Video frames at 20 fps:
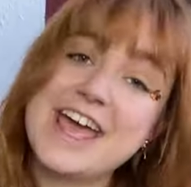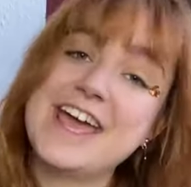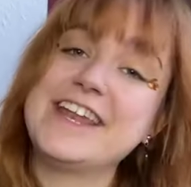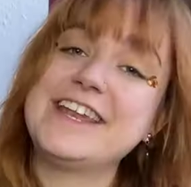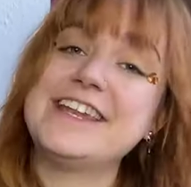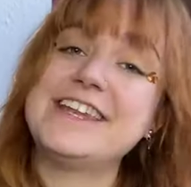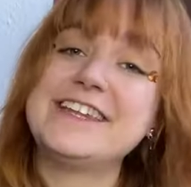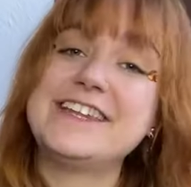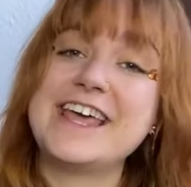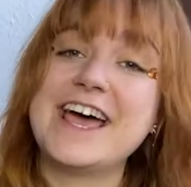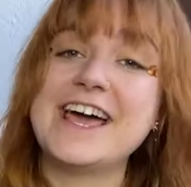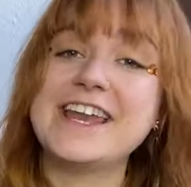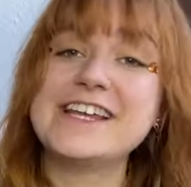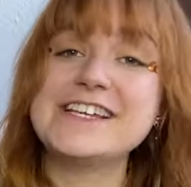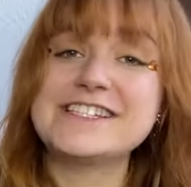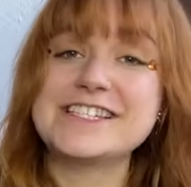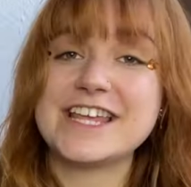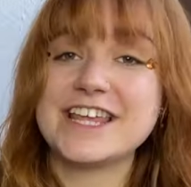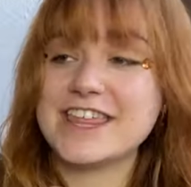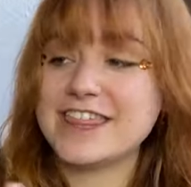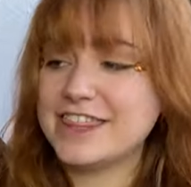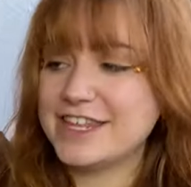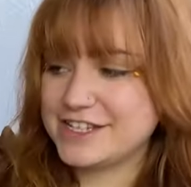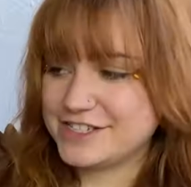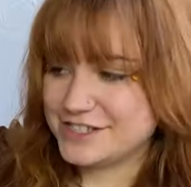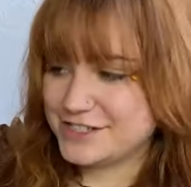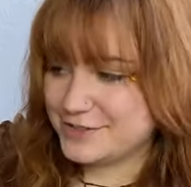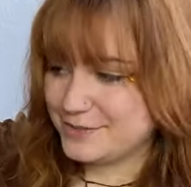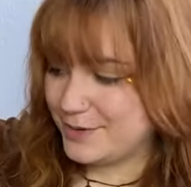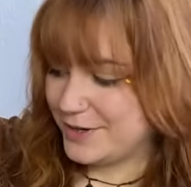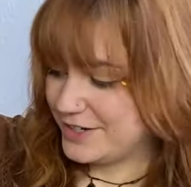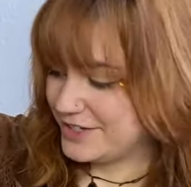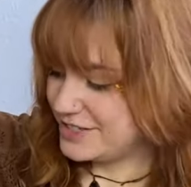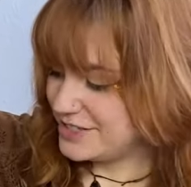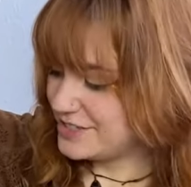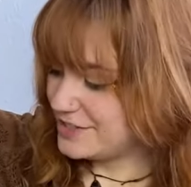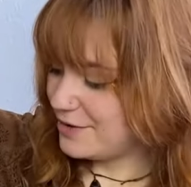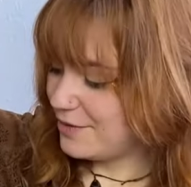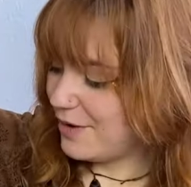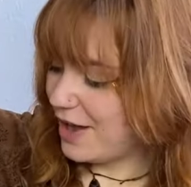and that is this one.
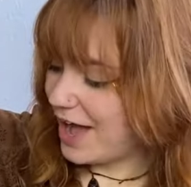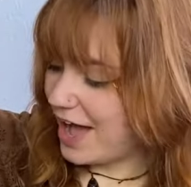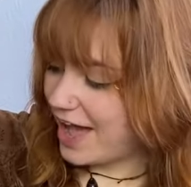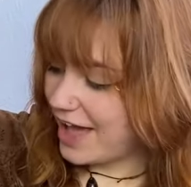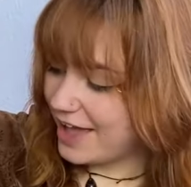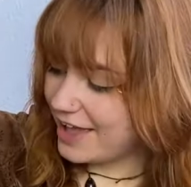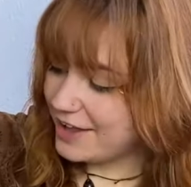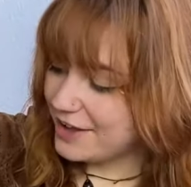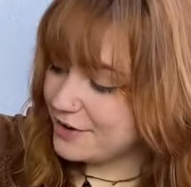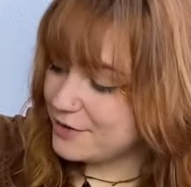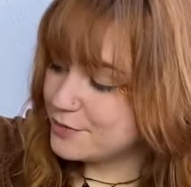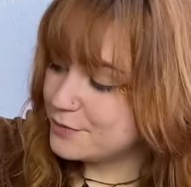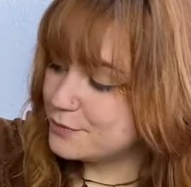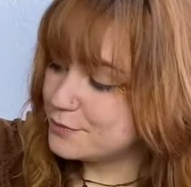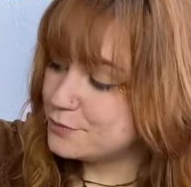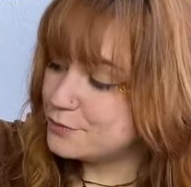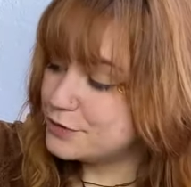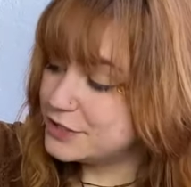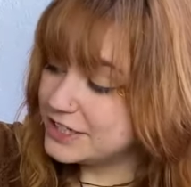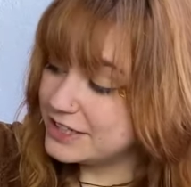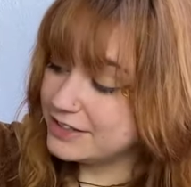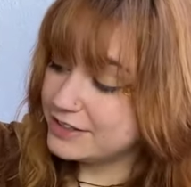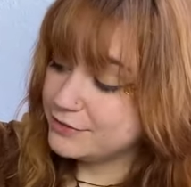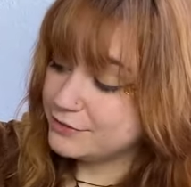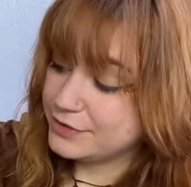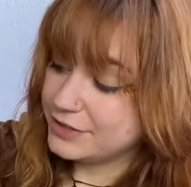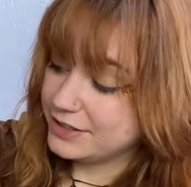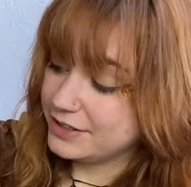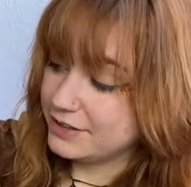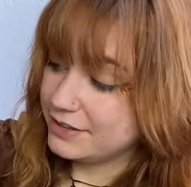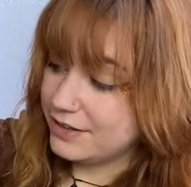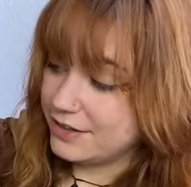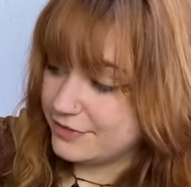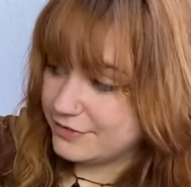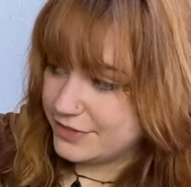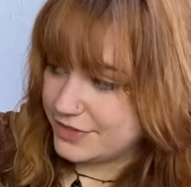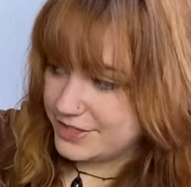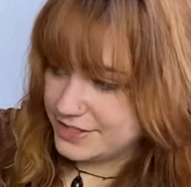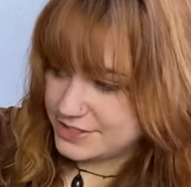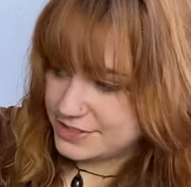So I really
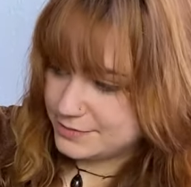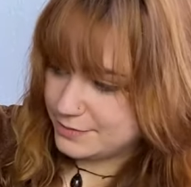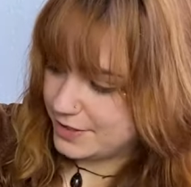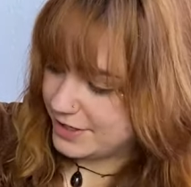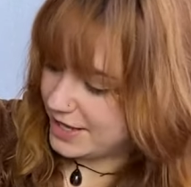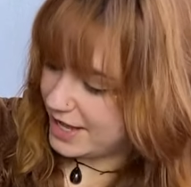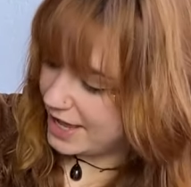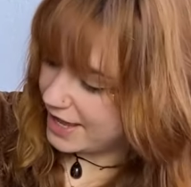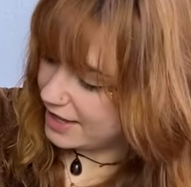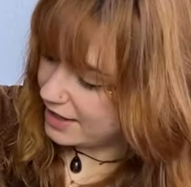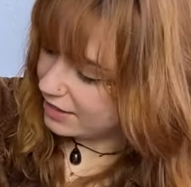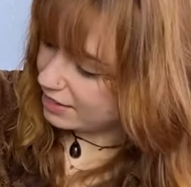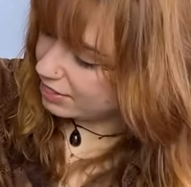love this one. I